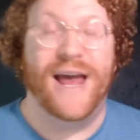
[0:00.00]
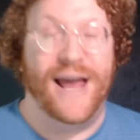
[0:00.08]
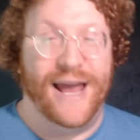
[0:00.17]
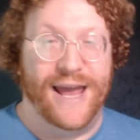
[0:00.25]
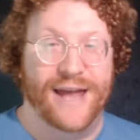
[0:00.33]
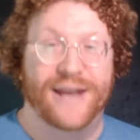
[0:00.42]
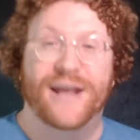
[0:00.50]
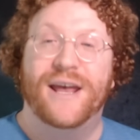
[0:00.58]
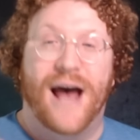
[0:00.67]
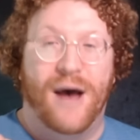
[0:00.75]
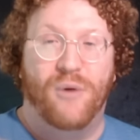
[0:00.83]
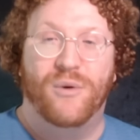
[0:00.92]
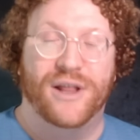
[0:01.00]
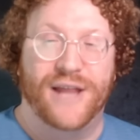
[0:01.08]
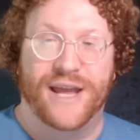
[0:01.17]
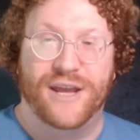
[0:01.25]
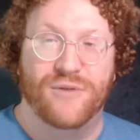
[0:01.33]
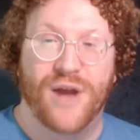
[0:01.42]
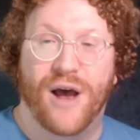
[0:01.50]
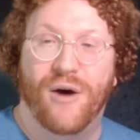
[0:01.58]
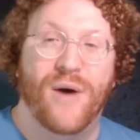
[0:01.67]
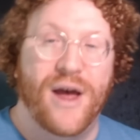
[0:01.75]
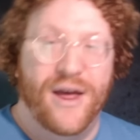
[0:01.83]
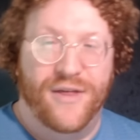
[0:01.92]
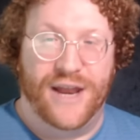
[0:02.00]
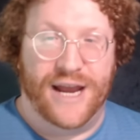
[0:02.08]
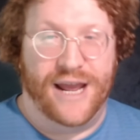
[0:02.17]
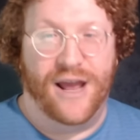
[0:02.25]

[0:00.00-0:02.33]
And I want to let you know that a